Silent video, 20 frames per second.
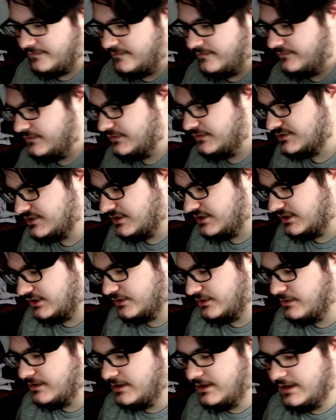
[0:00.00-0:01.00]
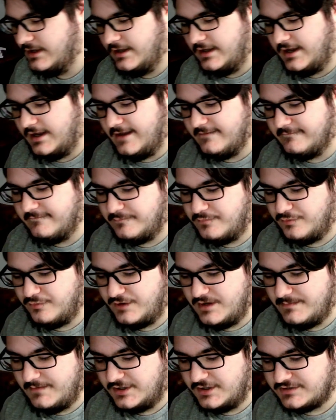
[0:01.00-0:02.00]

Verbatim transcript: reverse hollow. I've pretty much